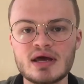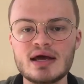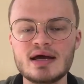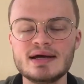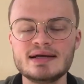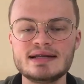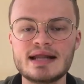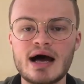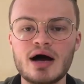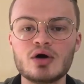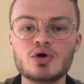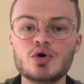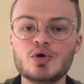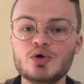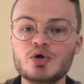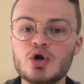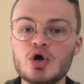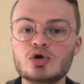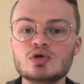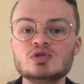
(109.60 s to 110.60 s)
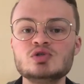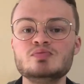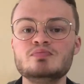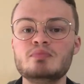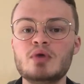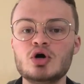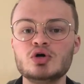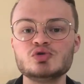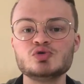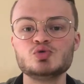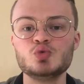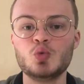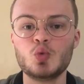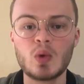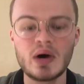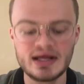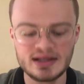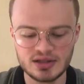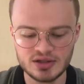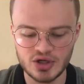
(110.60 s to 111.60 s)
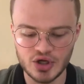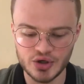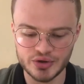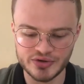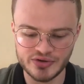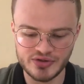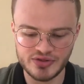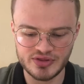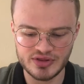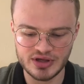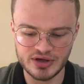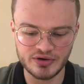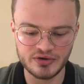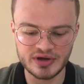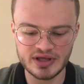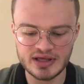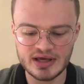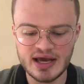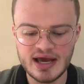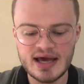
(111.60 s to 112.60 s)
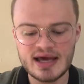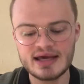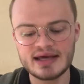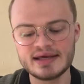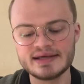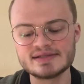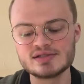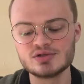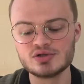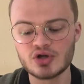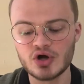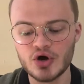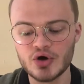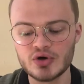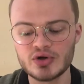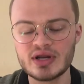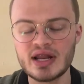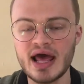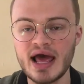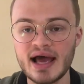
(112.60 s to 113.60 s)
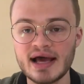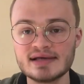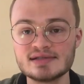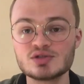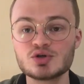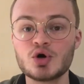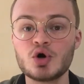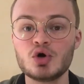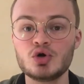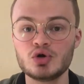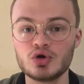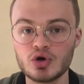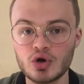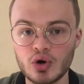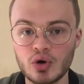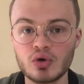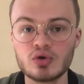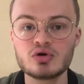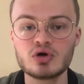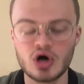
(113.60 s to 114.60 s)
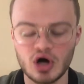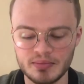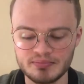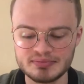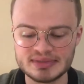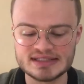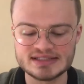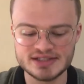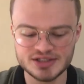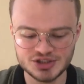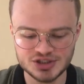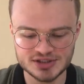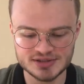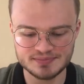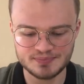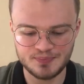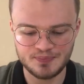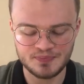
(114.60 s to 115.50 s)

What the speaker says: Now, Cournot's most well-known theory is known as Cournot competition.